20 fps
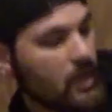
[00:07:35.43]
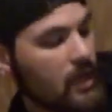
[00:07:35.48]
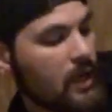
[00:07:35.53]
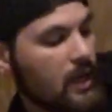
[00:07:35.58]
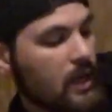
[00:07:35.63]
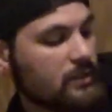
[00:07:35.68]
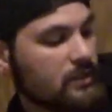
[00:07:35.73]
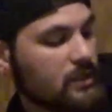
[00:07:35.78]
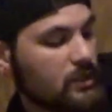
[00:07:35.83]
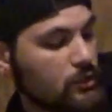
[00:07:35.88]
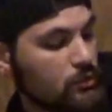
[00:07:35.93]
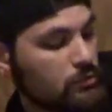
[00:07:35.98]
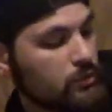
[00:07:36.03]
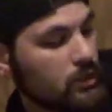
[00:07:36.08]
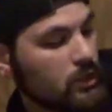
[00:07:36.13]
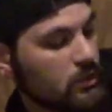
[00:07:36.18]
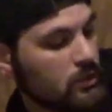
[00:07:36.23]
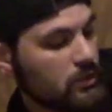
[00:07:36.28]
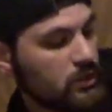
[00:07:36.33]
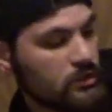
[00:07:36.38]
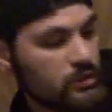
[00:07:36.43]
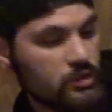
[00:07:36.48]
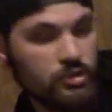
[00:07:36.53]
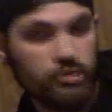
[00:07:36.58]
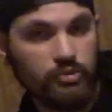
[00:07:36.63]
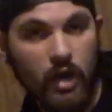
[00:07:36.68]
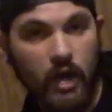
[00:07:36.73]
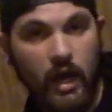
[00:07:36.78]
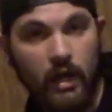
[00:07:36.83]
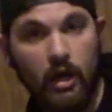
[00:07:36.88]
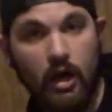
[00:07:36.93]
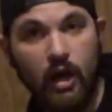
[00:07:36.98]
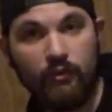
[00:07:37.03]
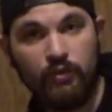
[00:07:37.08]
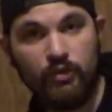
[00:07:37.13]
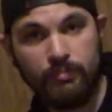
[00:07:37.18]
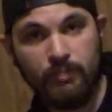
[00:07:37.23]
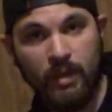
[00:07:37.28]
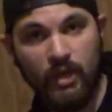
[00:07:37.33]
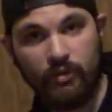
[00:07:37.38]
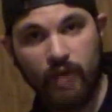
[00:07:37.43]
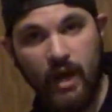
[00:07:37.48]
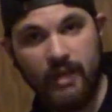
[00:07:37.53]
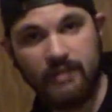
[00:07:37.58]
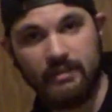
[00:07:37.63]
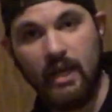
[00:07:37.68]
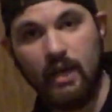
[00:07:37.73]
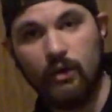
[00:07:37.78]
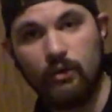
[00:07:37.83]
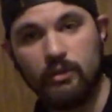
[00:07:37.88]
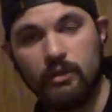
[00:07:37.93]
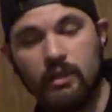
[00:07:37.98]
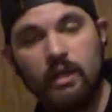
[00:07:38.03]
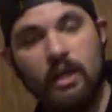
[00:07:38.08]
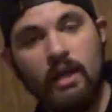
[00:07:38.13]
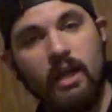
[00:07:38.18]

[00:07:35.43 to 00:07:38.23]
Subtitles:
And I was like, "You literally just dried off with my rat towel."